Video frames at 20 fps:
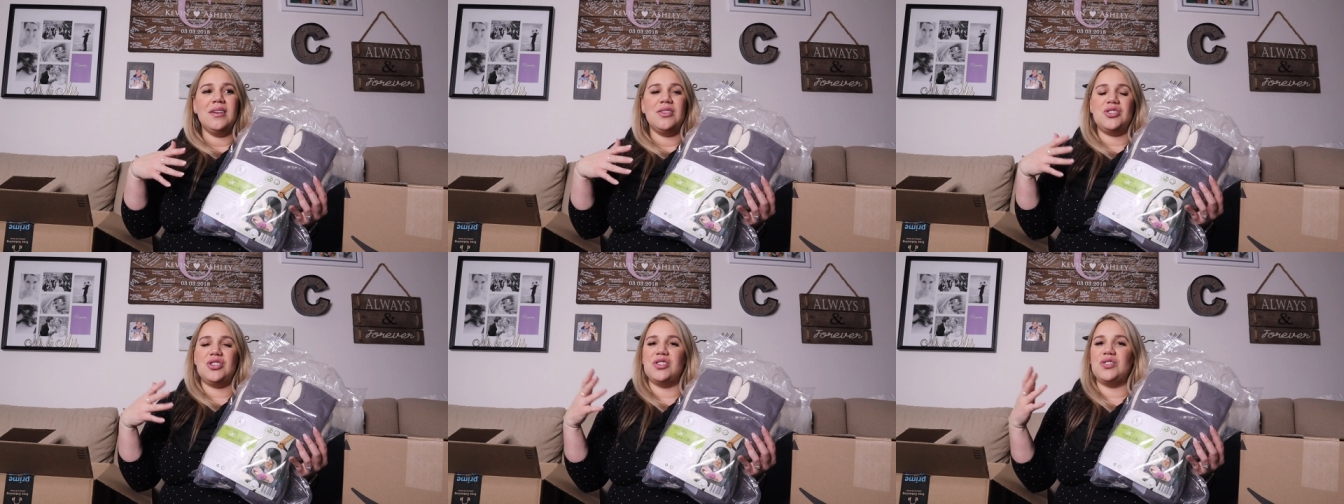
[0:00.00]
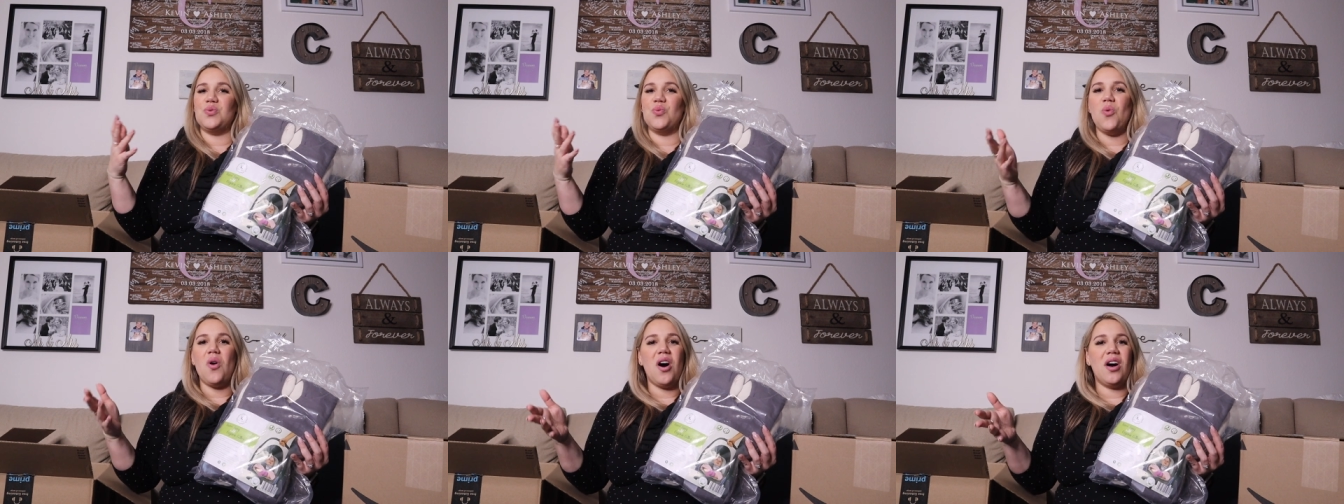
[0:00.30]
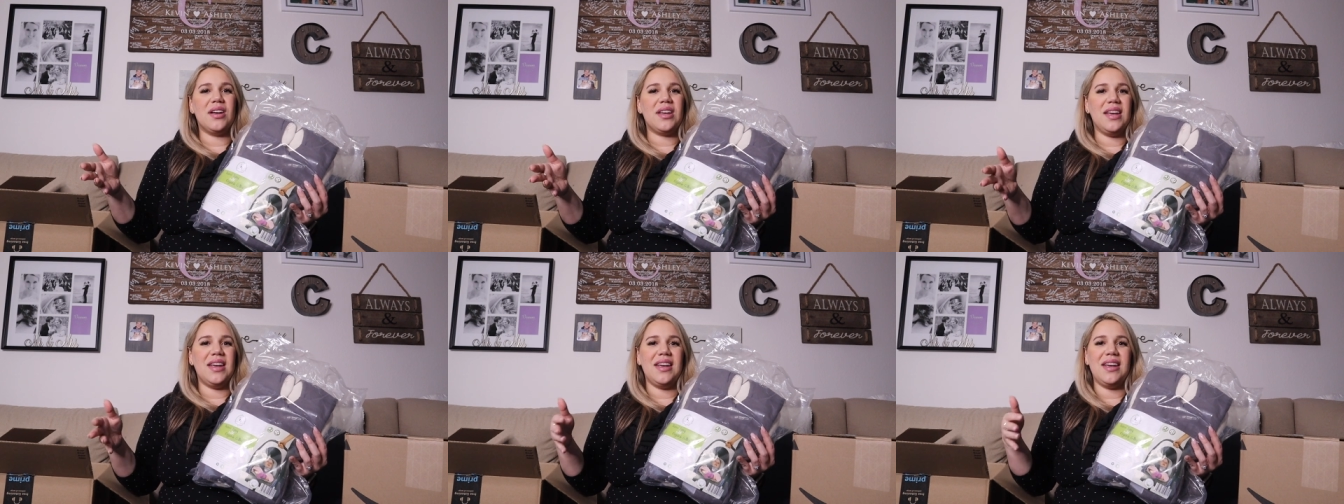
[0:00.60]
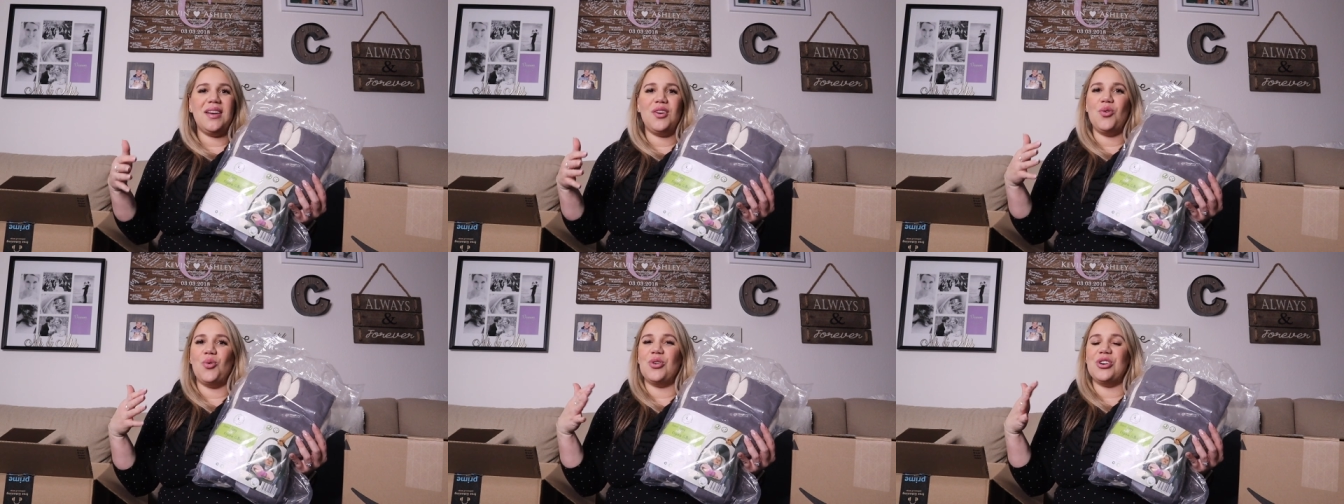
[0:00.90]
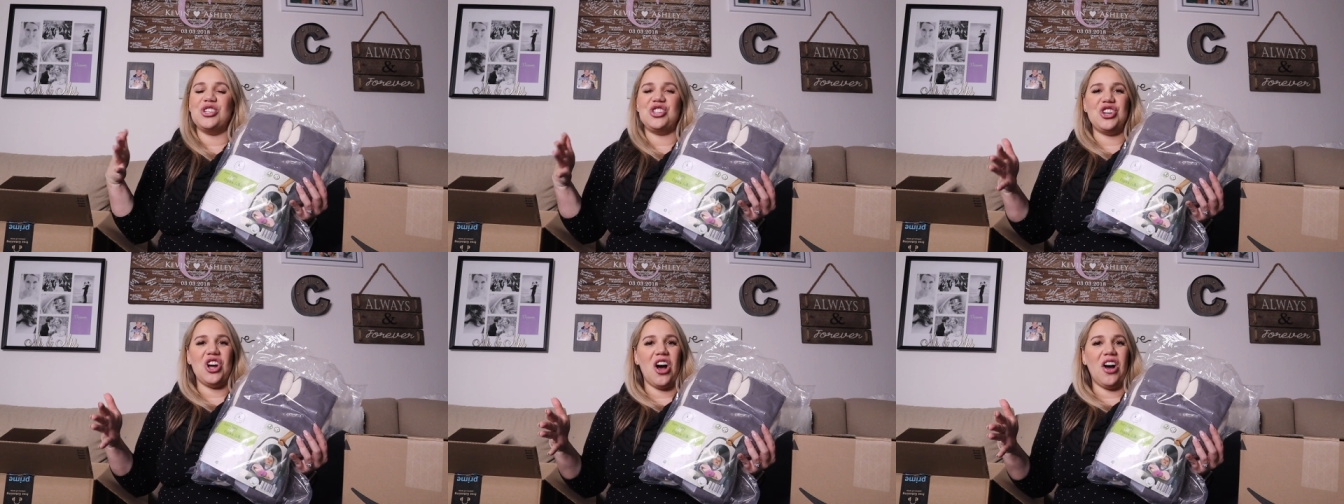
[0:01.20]
just walking
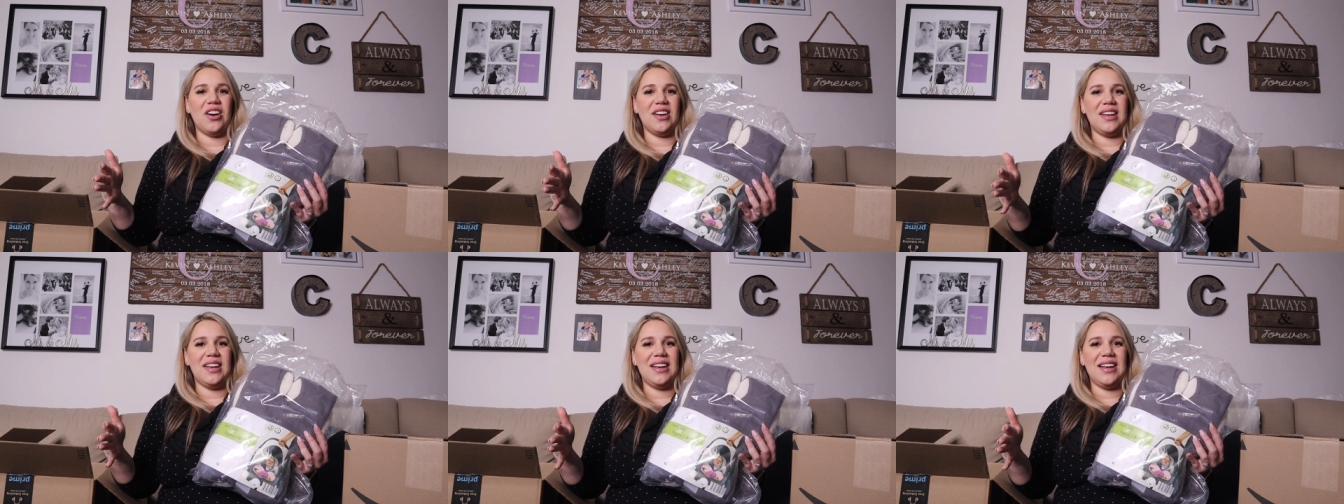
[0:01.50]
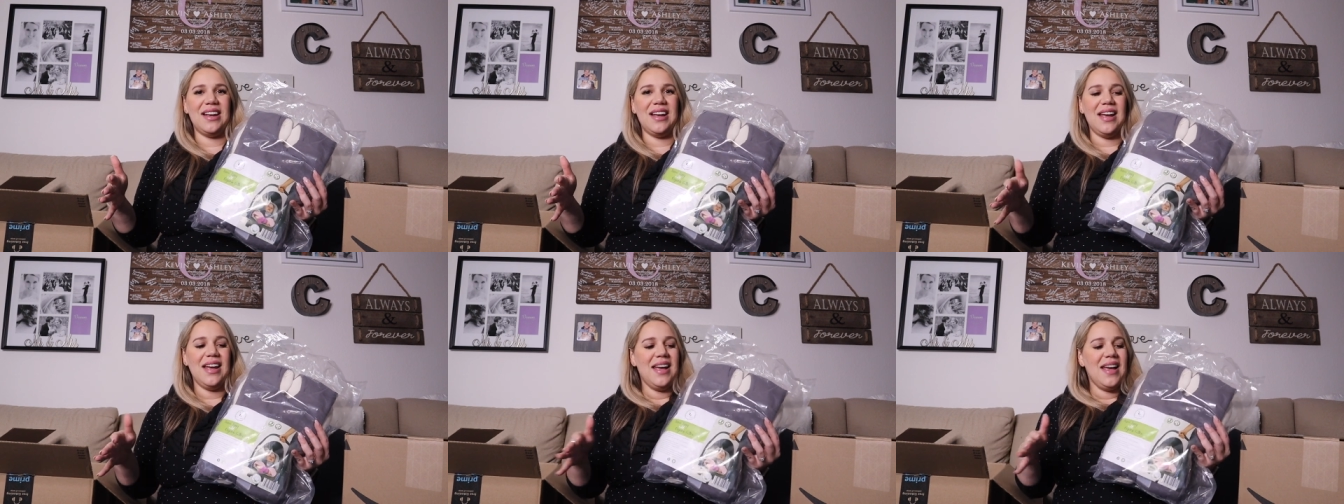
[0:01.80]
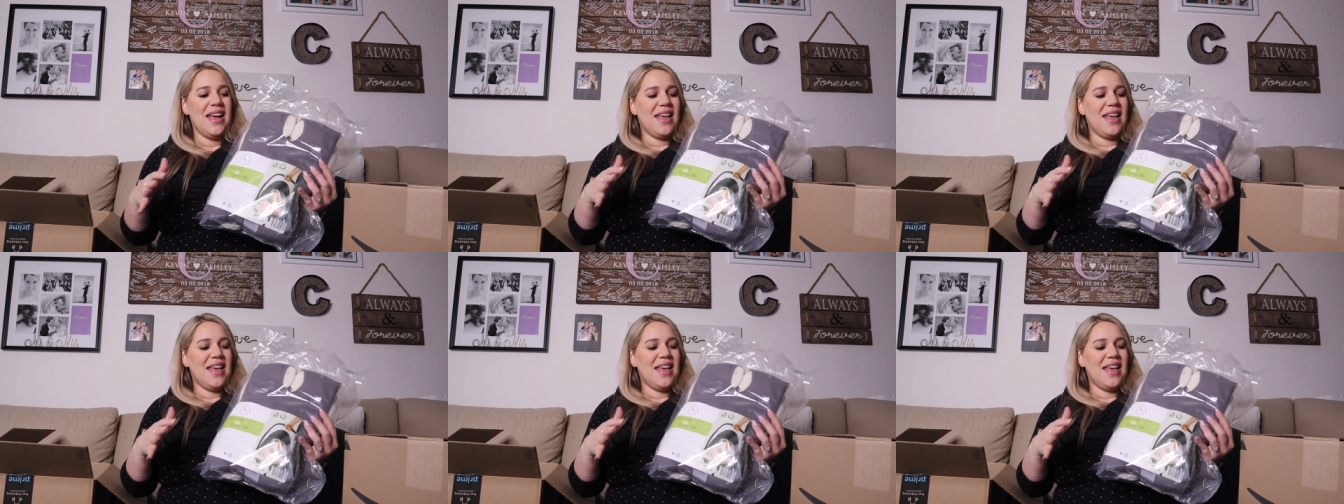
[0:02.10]
or jogging,